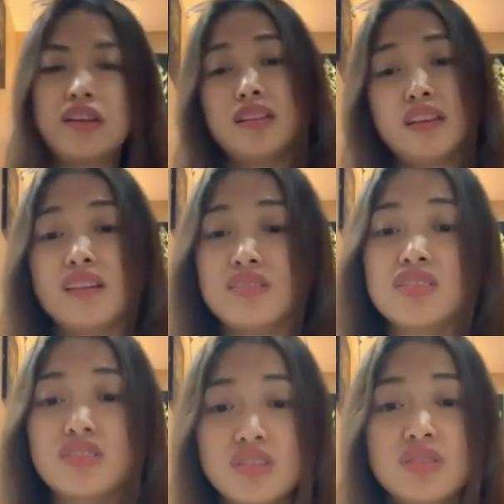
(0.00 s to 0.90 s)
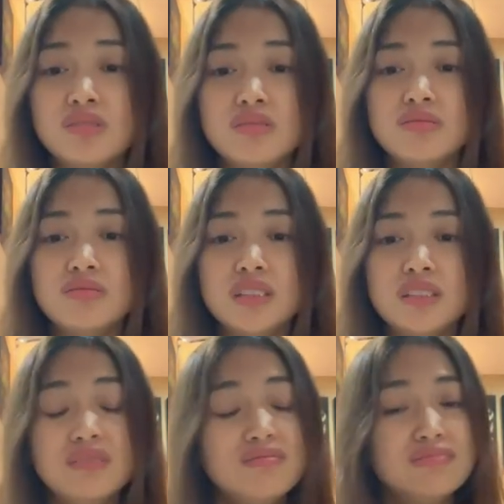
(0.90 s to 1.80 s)
anything else to do, you
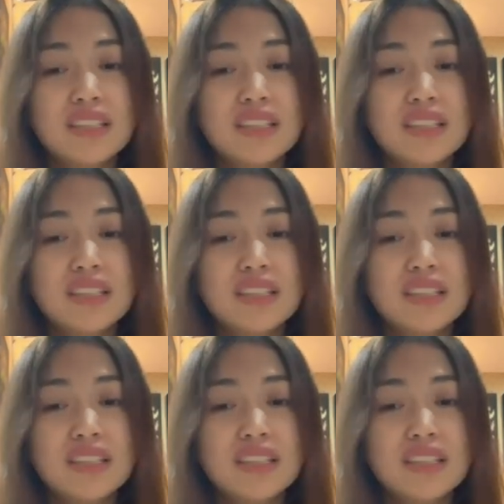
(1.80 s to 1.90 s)
know.